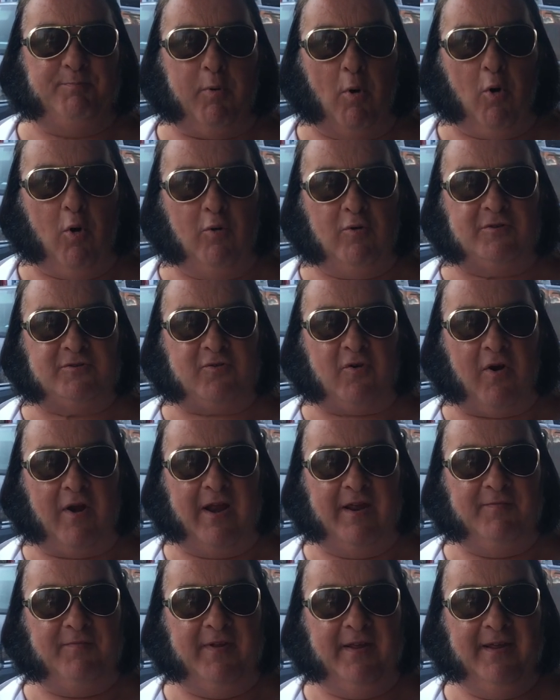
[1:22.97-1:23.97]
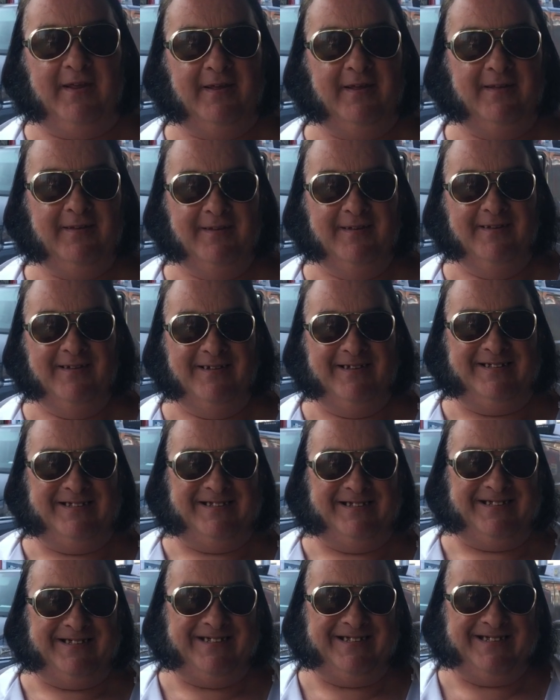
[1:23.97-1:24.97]
burger's
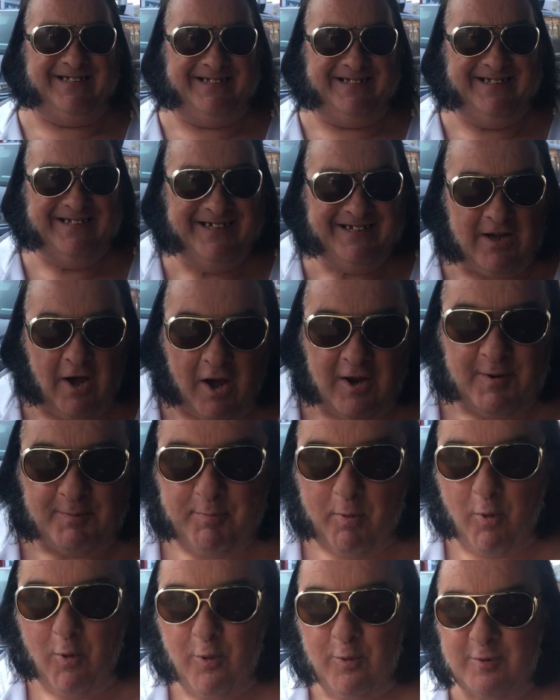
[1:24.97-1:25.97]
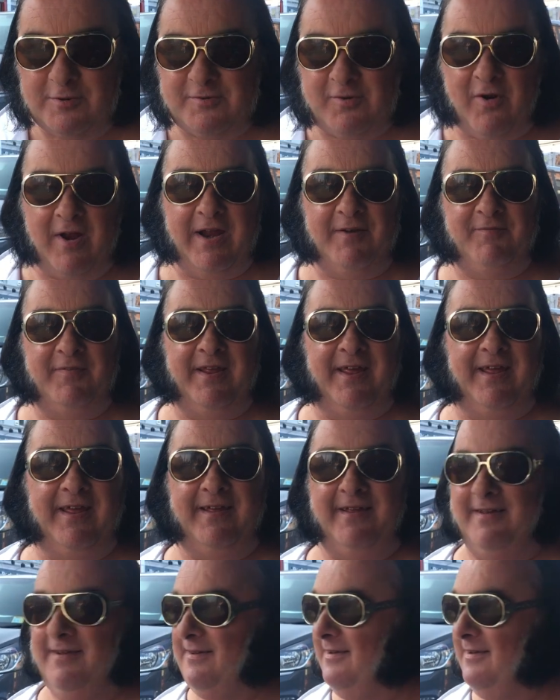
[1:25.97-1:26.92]
gravy. Call it burger's gravy. Yeah.